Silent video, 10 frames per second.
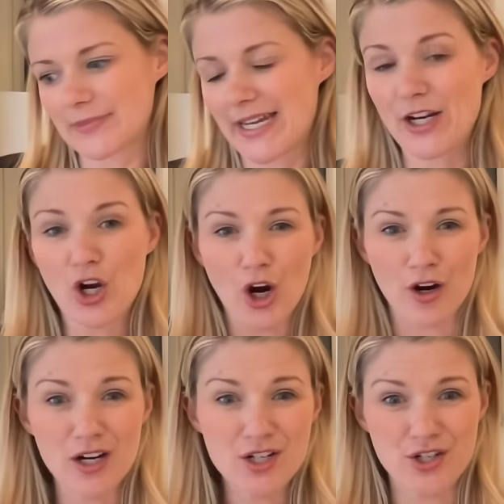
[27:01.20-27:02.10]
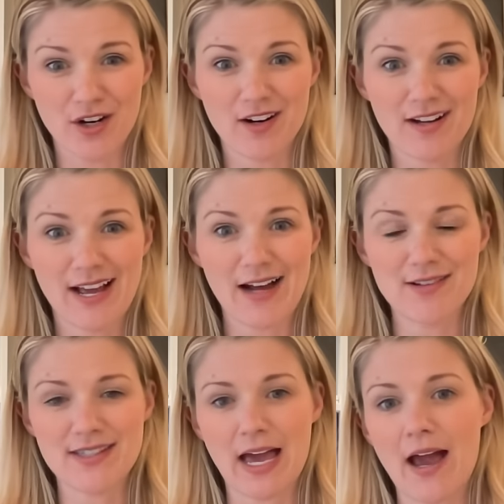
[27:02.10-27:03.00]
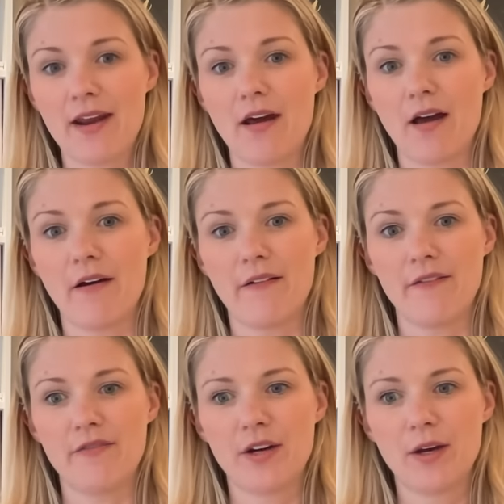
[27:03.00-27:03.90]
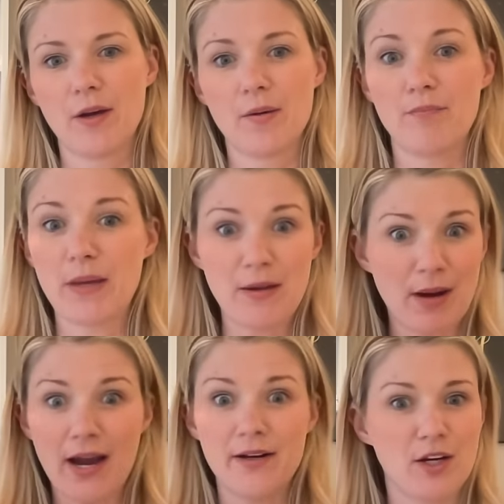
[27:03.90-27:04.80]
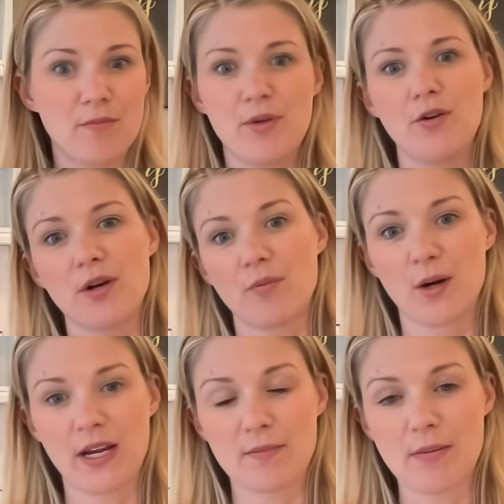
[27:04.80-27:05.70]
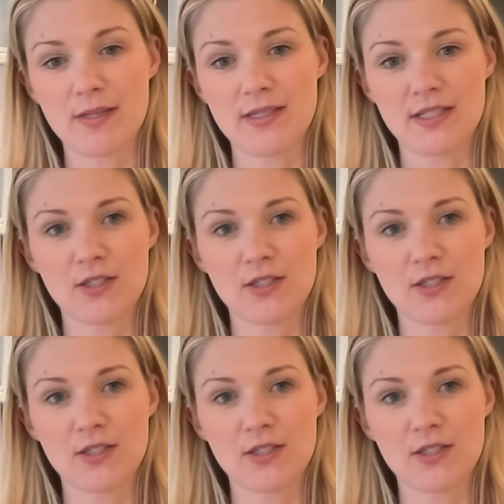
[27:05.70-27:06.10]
an encourager outside of being behind a computer and working in my business.